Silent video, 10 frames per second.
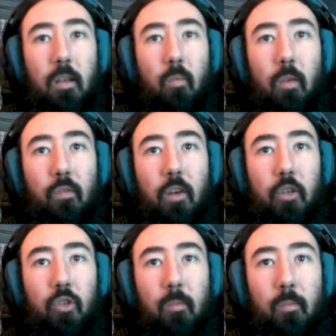whenever I
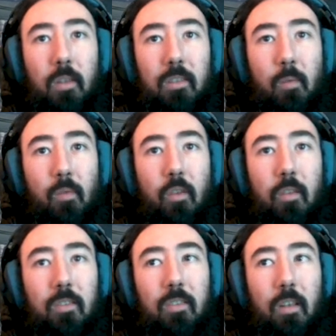jump, you see we've got
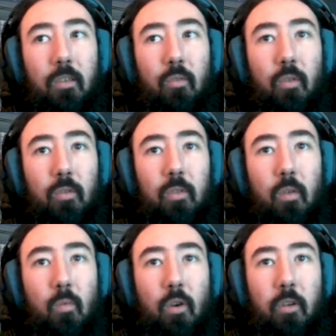this 0 goes to
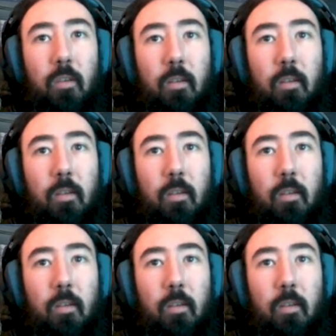a 1.